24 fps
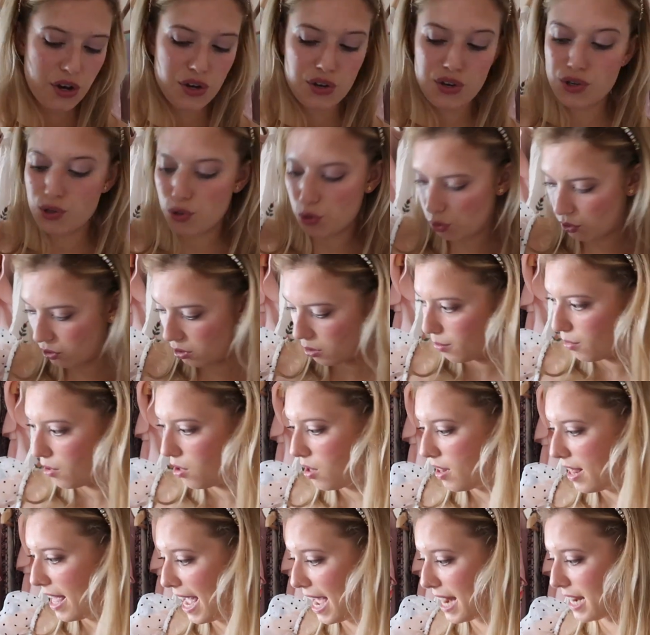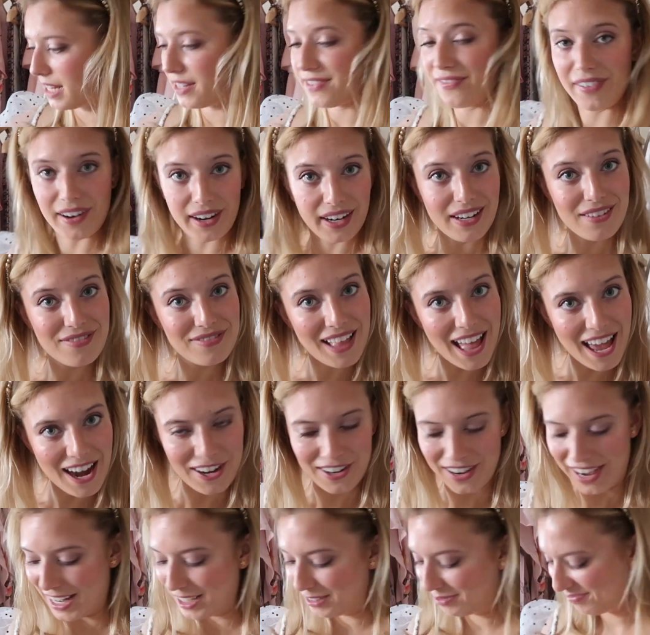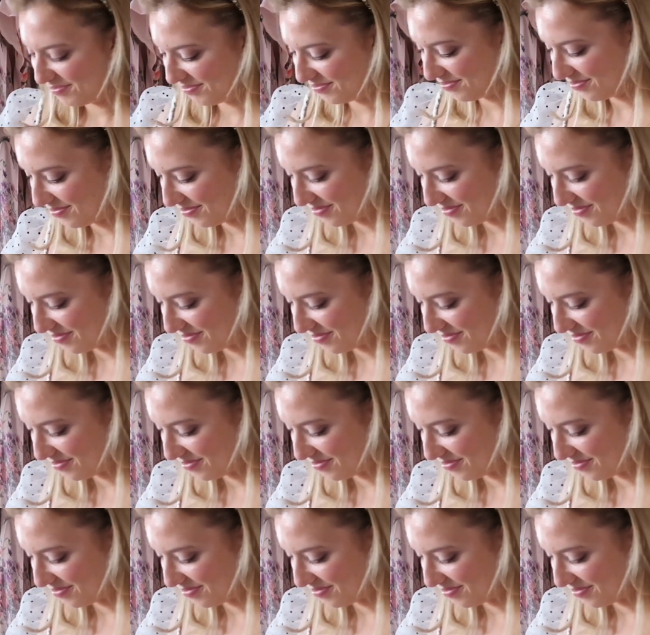adorable and it's very flattering.